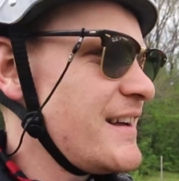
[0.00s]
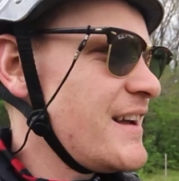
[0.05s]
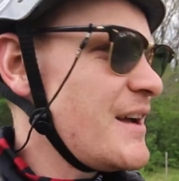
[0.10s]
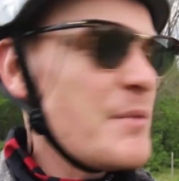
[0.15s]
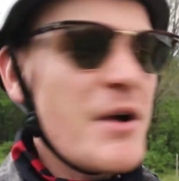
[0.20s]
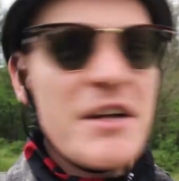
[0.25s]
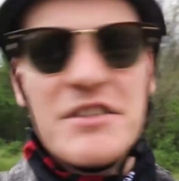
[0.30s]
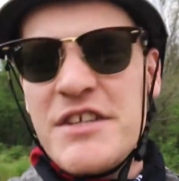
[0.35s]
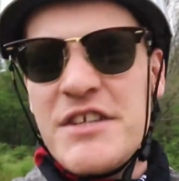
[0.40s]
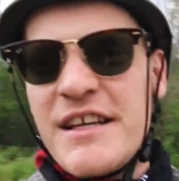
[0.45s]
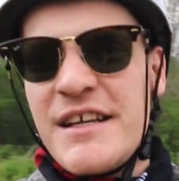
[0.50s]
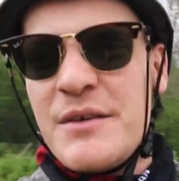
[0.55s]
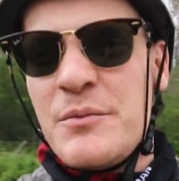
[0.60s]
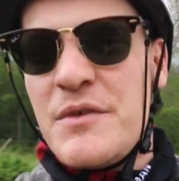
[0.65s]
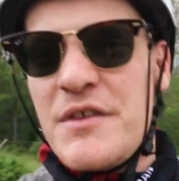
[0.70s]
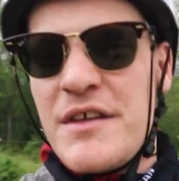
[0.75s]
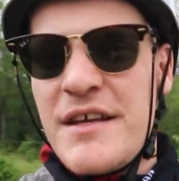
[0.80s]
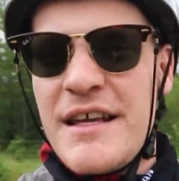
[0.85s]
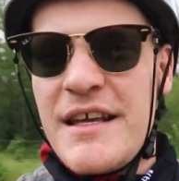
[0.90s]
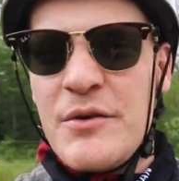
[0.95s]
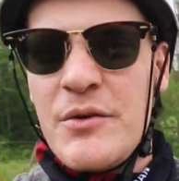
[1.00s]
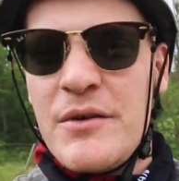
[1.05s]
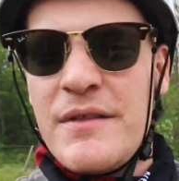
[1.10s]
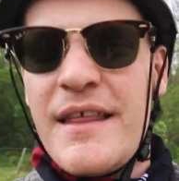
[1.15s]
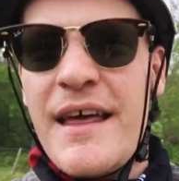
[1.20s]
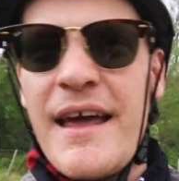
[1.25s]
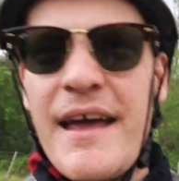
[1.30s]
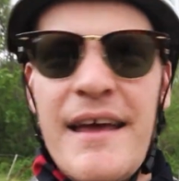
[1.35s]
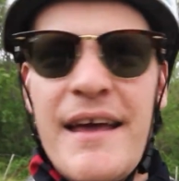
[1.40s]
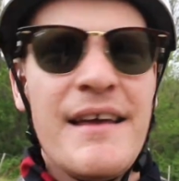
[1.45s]
I might check in with you here and
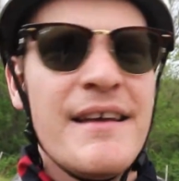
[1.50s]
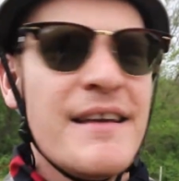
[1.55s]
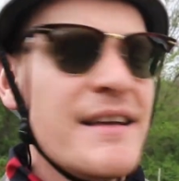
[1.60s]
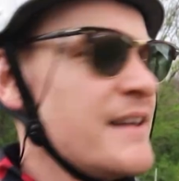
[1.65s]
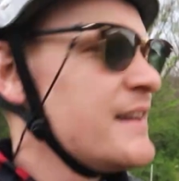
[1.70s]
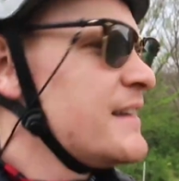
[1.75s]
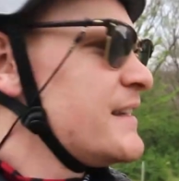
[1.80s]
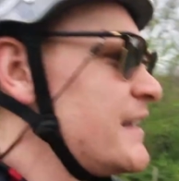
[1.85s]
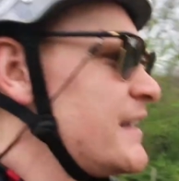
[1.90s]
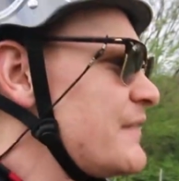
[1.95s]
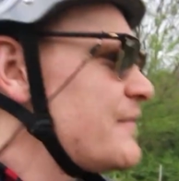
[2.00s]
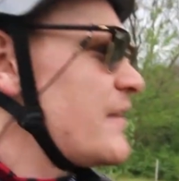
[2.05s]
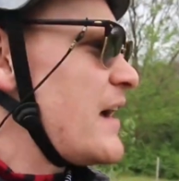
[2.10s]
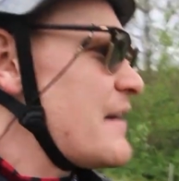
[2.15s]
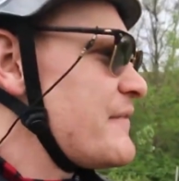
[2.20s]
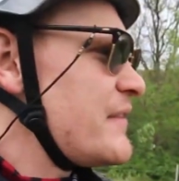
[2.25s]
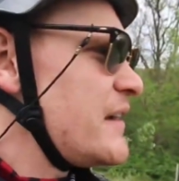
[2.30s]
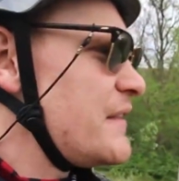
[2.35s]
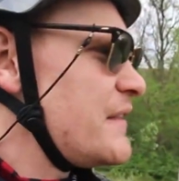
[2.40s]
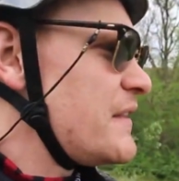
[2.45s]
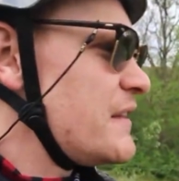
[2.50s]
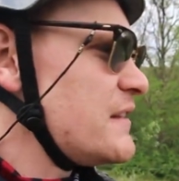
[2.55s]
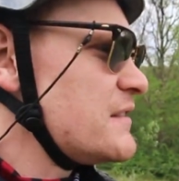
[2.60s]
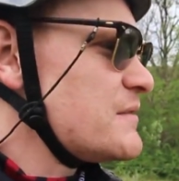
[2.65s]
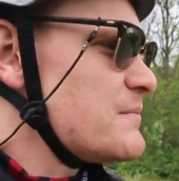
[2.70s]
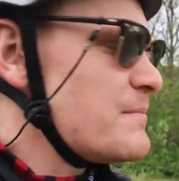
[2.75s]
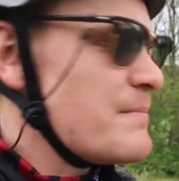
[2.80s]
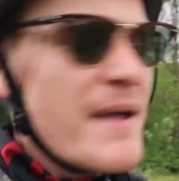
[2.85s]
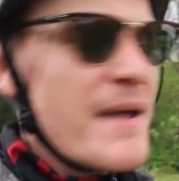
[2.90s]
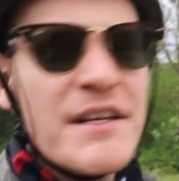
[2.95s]
there if I have anything
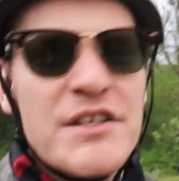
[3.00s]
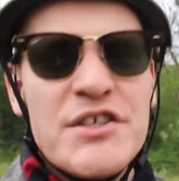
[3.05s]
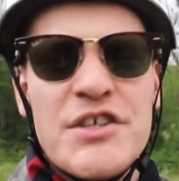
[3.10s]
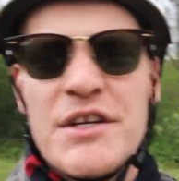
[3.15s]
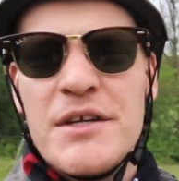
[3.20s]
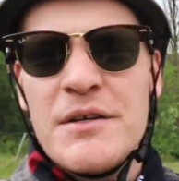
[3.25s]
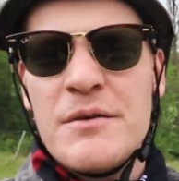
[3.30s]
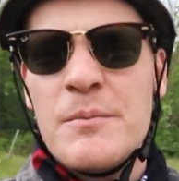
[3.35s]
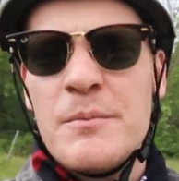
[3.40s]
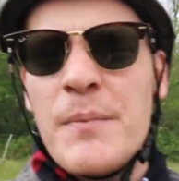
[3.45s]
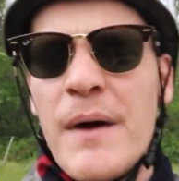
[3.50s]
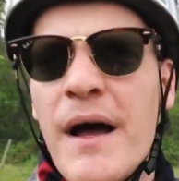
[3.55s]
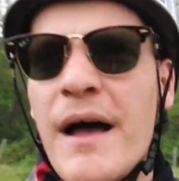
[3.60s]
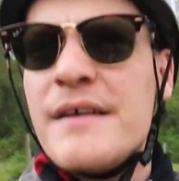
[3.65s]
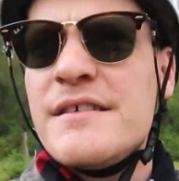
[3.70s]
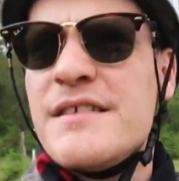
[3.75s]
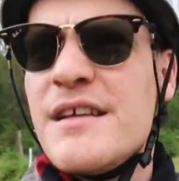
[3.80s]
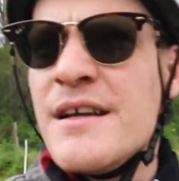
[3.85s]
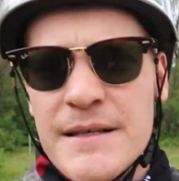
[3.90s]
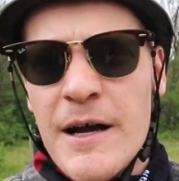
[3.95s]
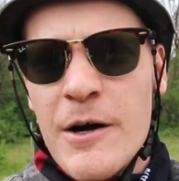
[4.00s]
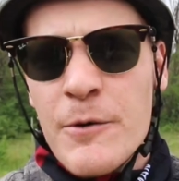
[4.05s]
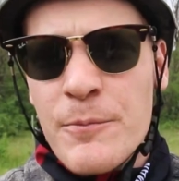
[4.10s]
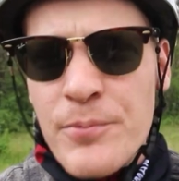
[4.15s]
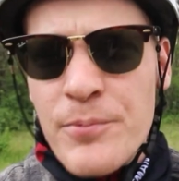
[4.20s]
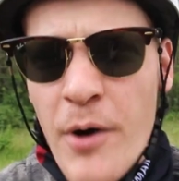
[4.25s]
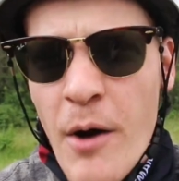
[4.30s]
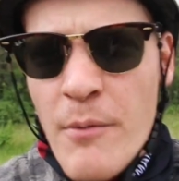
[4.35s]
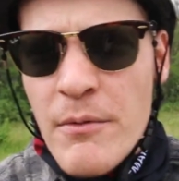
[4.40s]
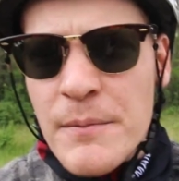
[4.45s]
to mention, but I'll
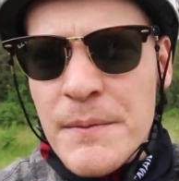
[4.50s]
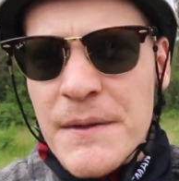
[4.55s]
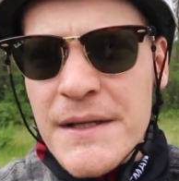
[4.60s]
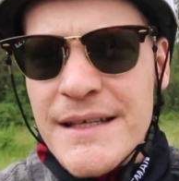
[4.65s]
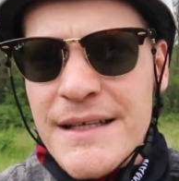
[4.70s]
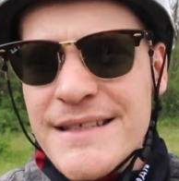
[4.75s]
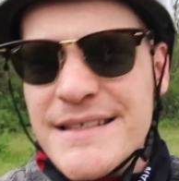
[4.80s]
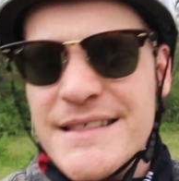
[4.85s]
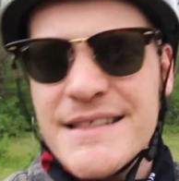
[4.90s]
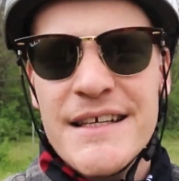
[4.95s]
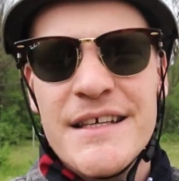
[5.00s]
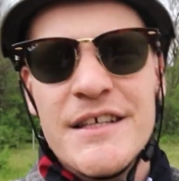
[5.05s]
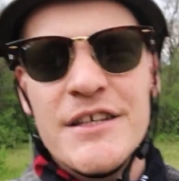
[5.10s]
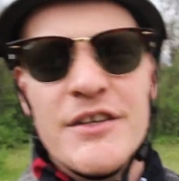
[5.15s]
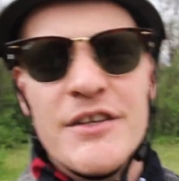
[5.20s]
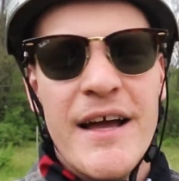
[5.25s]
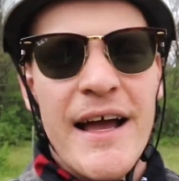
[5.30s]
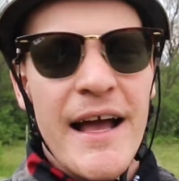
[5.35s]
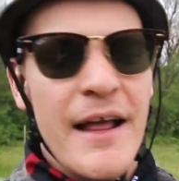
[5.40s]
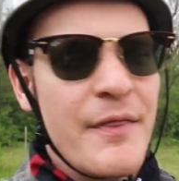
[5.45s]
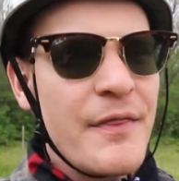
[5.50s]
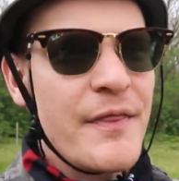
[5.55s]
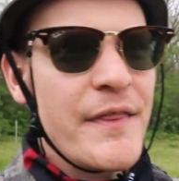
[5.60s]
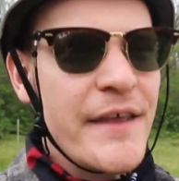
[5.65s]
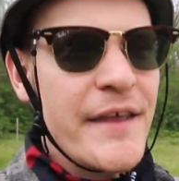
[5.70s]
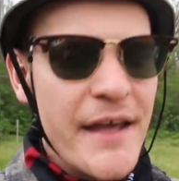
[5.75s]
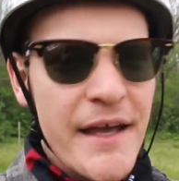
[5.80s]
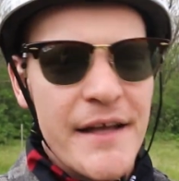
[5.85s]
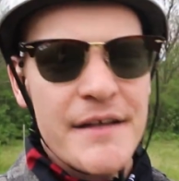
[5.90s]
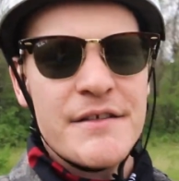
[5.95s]
probably see you at
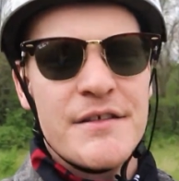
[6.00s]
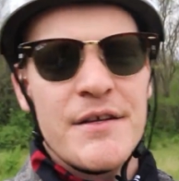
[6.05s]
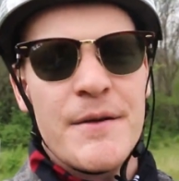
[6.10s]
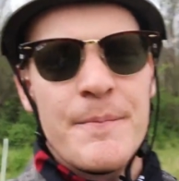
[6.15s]
the end.